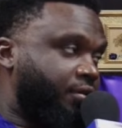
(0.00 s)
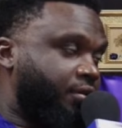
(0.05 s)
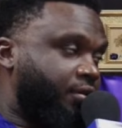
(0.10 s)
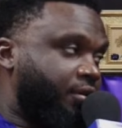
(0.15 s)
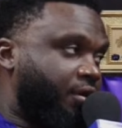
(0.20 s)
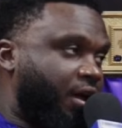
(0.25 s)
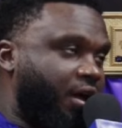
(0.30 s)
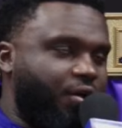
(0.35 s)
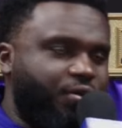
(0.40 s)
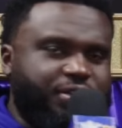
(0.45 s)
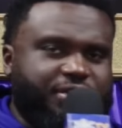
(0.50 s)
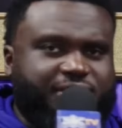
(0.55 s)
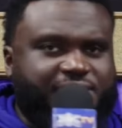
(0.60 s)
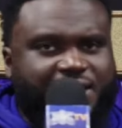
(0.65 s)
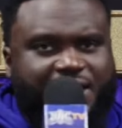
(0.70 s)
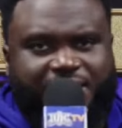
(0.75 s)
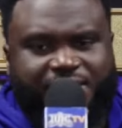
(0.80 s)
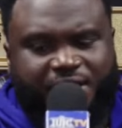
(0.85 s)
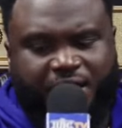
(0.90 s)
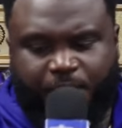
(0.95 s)
I understand
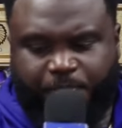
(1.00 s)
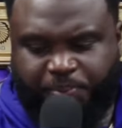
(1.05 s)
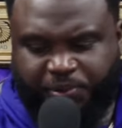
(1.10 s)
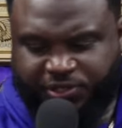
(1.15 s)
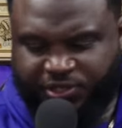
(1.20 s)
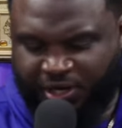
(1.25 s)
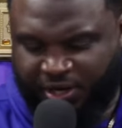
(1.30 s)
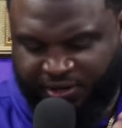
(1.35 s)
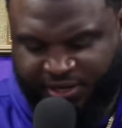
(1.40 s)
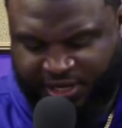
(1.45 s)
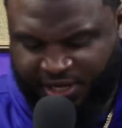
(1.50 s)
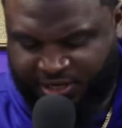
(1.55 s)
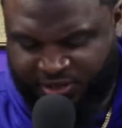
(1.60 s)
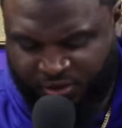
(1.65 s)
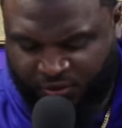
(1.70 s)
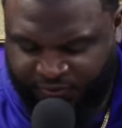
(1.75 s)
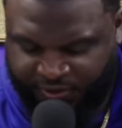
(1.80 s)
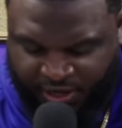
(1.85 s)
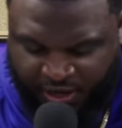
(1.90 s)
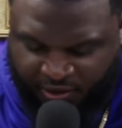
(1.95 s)
how y'all put y'all kids
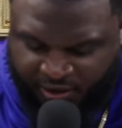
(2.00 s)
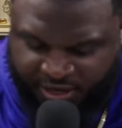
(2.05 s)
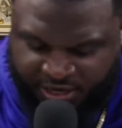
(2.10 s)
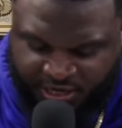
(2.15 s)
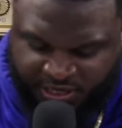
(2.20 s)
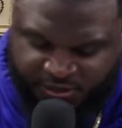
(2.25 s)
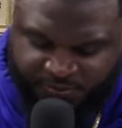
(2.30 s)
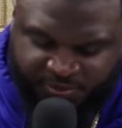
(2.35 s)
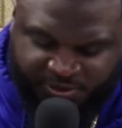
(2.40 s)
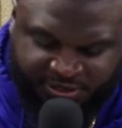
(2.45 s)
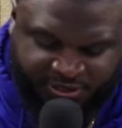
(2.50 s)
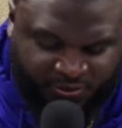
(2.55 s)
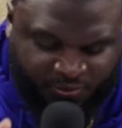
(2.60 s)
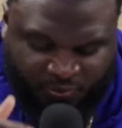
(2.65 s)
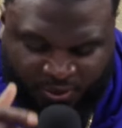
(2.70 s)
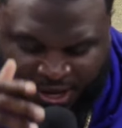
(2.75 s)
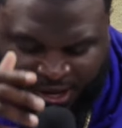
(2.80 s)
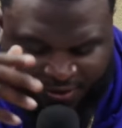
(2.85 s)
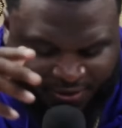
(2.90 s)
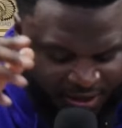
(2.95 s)
over y'all husbands and
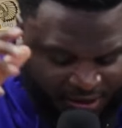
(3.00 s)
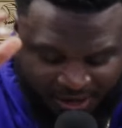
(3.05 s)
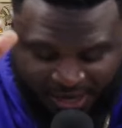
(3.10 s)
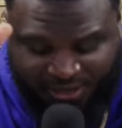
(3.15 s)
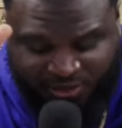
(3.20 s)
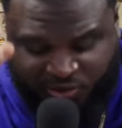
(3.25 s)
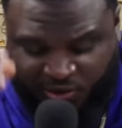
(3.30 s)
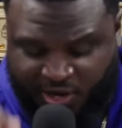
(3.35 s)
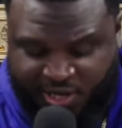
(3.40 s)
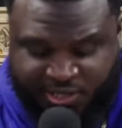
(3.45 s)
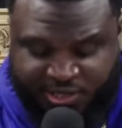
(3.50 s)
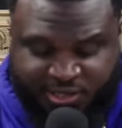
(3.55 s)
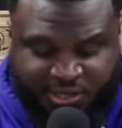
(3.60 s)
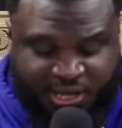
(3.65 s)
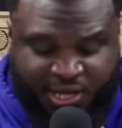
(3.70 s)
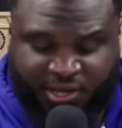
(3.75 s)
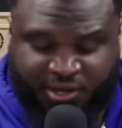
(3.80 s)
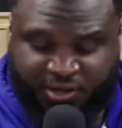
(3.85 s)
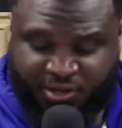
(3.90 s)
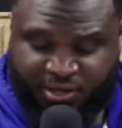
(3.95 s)
wives. Yeah, that's crazy as
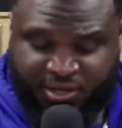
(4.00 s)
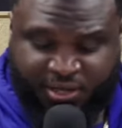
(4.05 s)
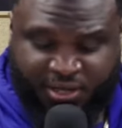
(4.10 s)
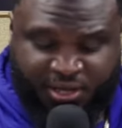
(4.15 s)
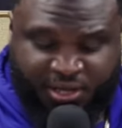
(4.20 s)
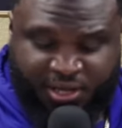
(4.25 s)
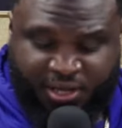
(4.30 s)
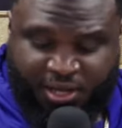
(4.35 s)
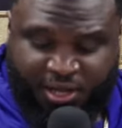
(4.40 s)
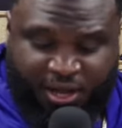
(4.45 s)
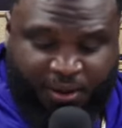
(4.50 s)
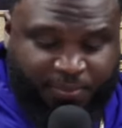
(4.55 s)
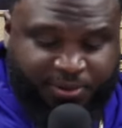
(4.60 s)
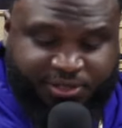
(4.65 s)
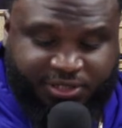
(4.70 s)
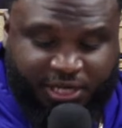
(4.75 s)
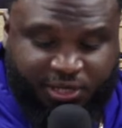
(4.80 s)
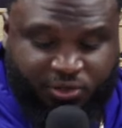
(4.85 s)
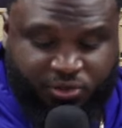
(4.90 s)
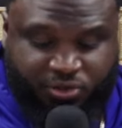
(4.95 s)
hell. I'm gonna
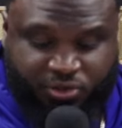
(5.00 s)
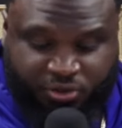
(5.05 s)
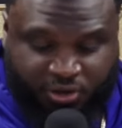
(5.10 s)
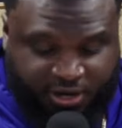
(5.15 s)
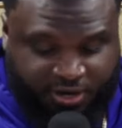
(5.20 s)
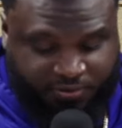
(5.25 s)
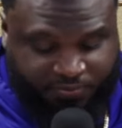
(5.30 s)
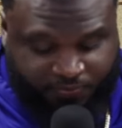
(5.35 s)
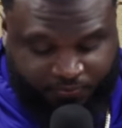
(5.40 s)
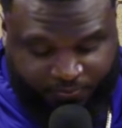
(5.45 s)
tell you straight.